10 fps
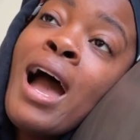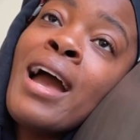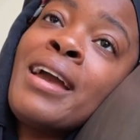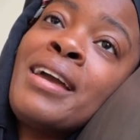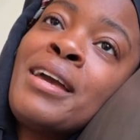
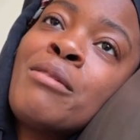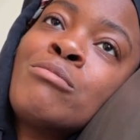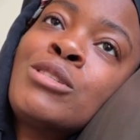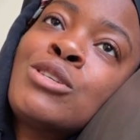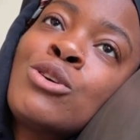I
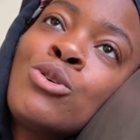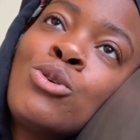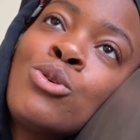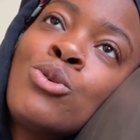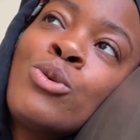am
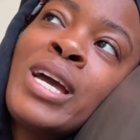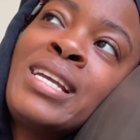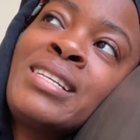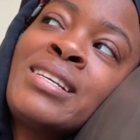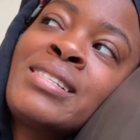too
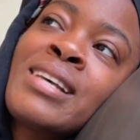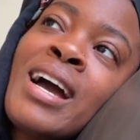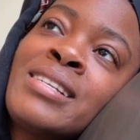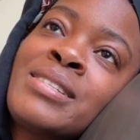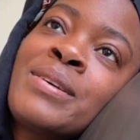
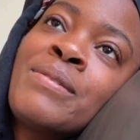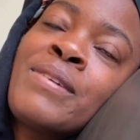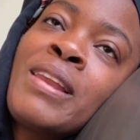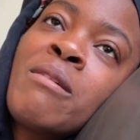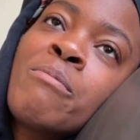
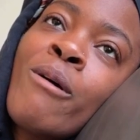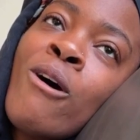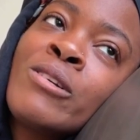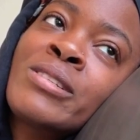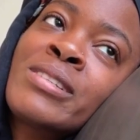indecisive and
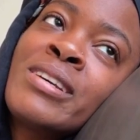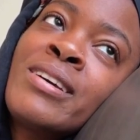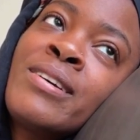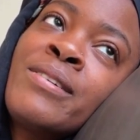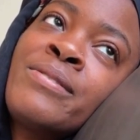
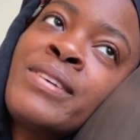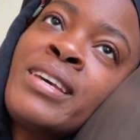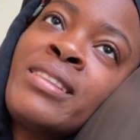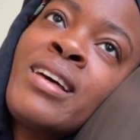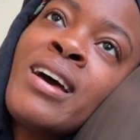impulsive
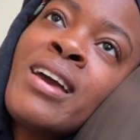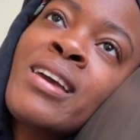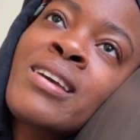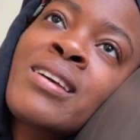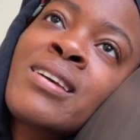and
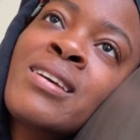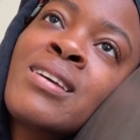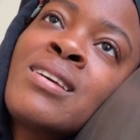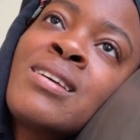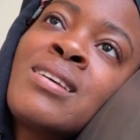like,
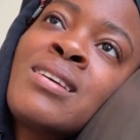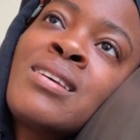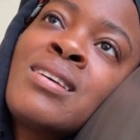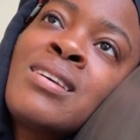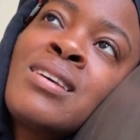
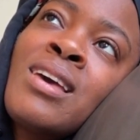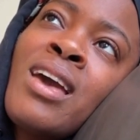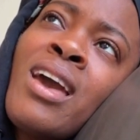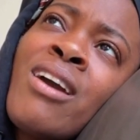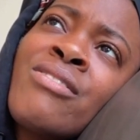
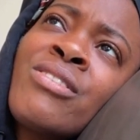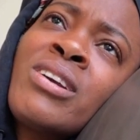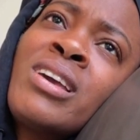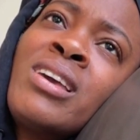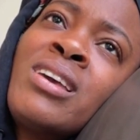
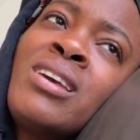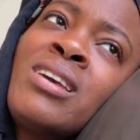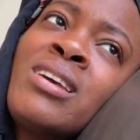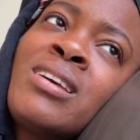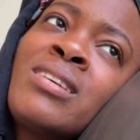
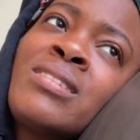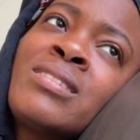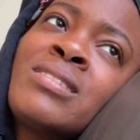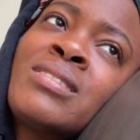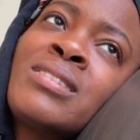every
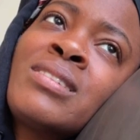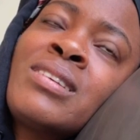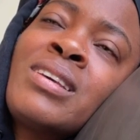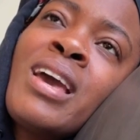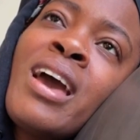
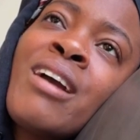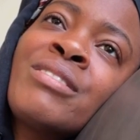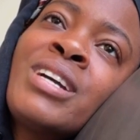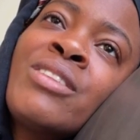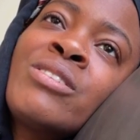yeah,
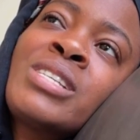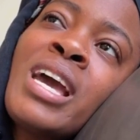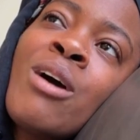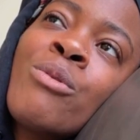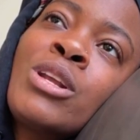every other
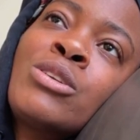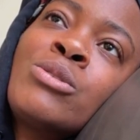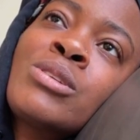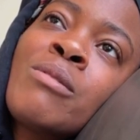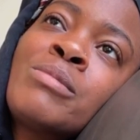day I want
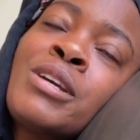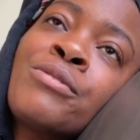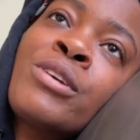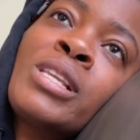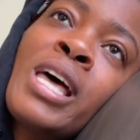to do something
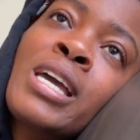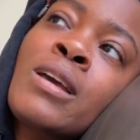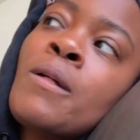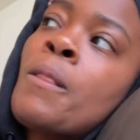different.